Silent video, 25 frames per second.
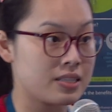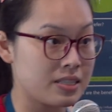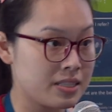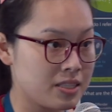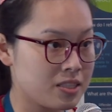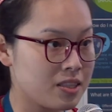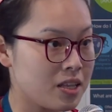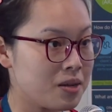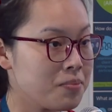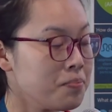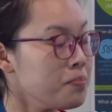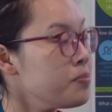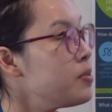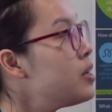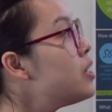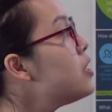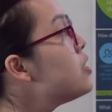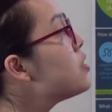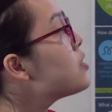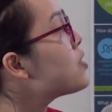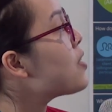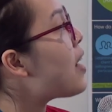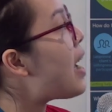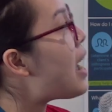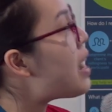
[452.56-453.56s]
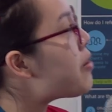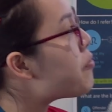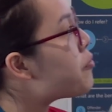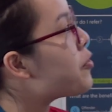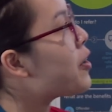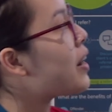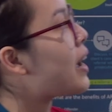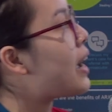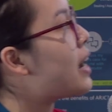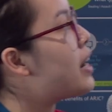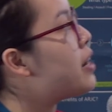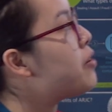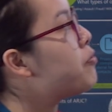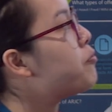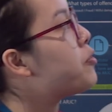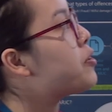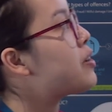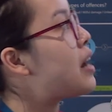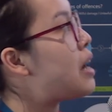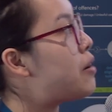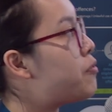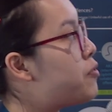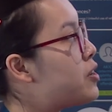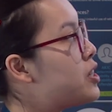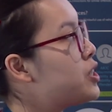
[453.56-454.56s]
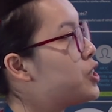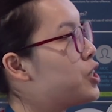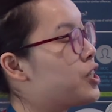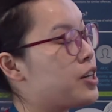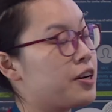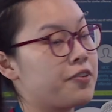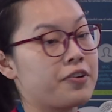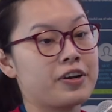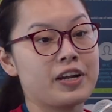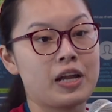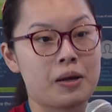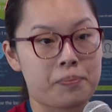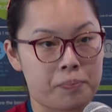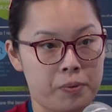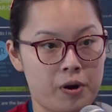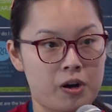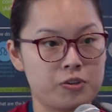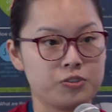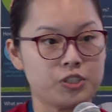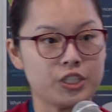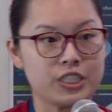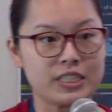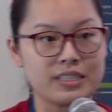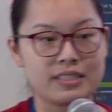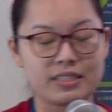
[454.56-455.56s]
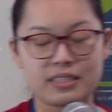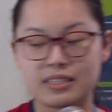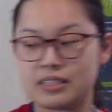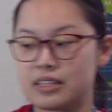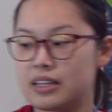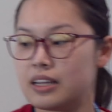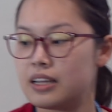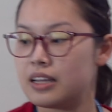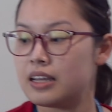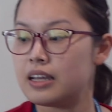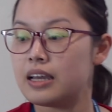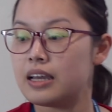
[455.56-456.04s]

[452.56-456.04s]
system to advocate for diversionary approaches.